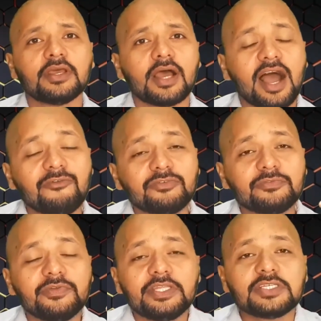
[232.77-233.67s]
after
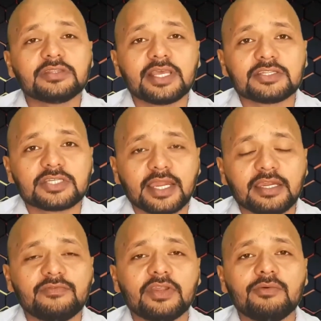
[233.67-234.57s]
finishing 10th
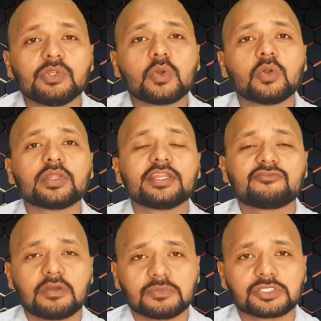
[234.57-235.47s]
standard, whenever you go to any
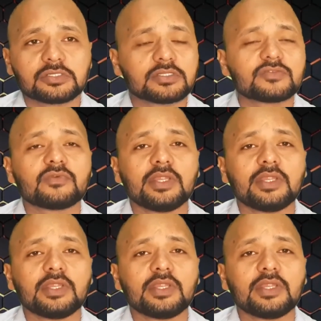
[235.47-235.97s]
functions,